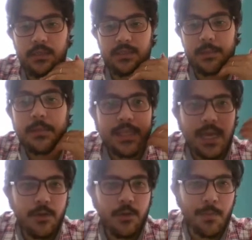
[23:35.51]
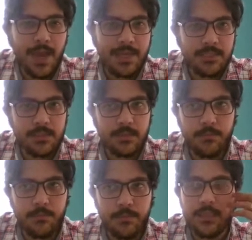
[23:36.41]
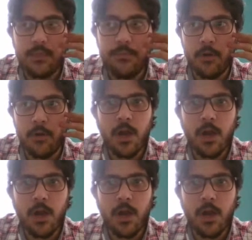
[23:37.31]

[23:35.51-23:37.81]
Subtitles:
Something that you might be a little bit more